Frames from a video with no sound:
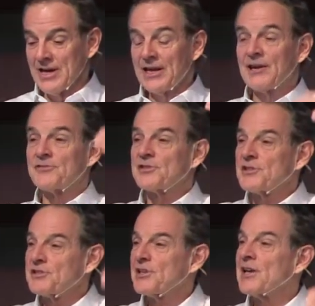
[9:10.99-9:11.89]
It gives
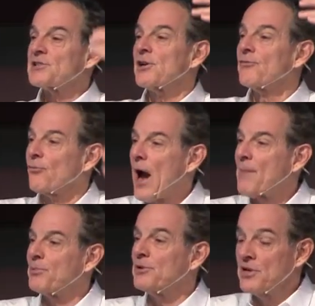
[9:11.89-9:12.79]
us a sense of
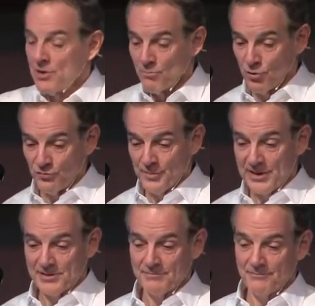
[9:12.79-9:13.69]
rapid
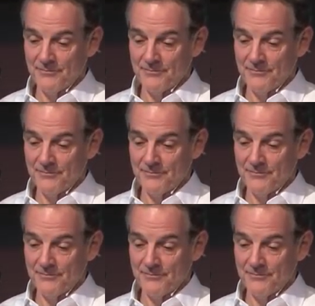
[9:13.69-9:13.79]
movement.